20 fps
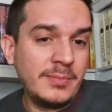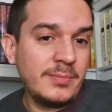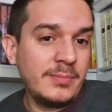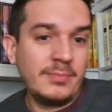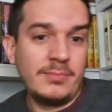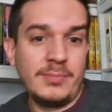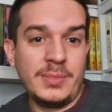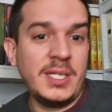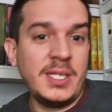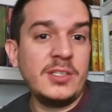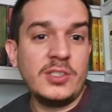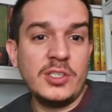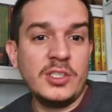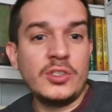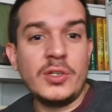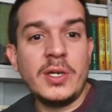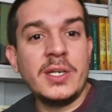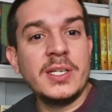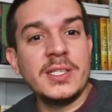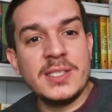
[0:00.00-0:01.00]
potentially
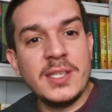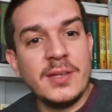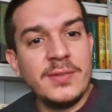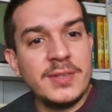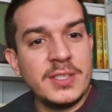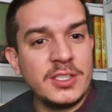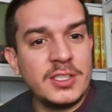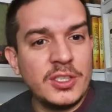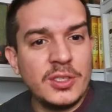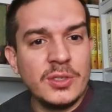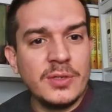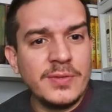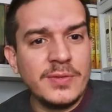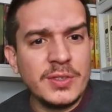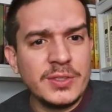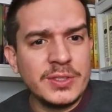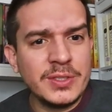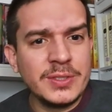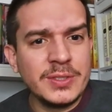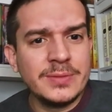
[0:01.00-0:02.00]
trying to sell it to
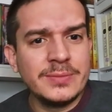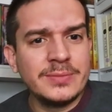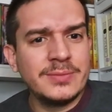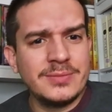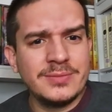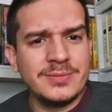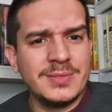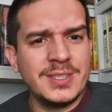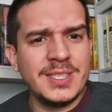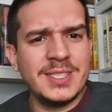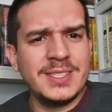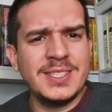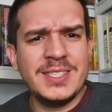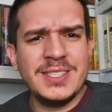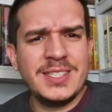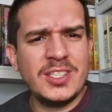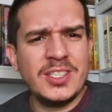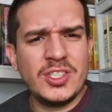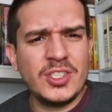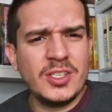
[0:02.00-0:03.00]
Universal. Is this
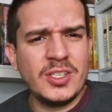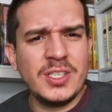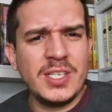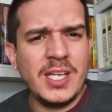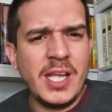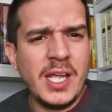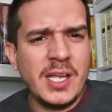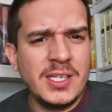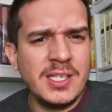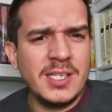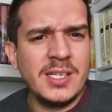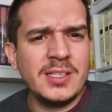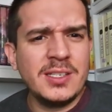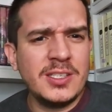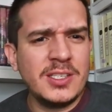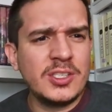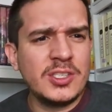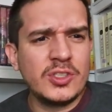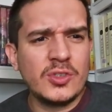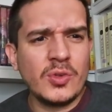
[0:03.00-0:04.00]
such a good idea to
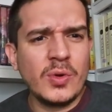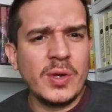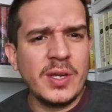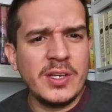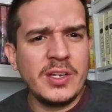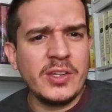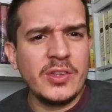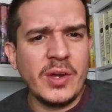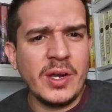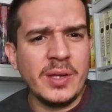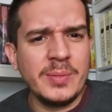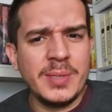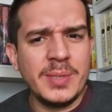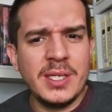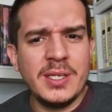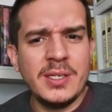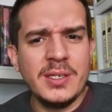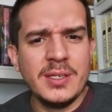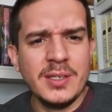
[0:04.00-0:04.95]
destroy another IP?